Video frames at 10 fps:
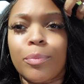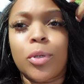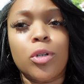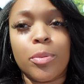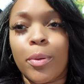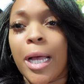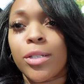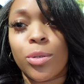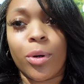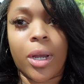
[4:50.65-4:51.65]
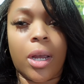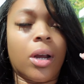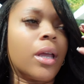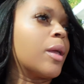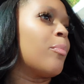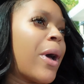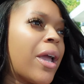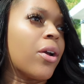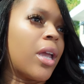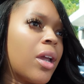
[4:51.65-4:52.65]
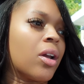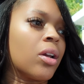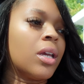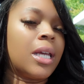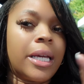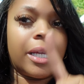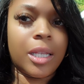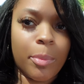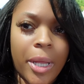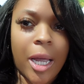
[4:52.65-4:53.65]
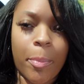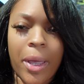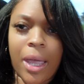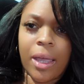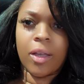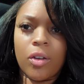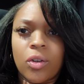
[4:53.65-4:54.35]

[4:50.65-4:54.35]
Beauty Supply Store hair, Empire hair, in the black pack.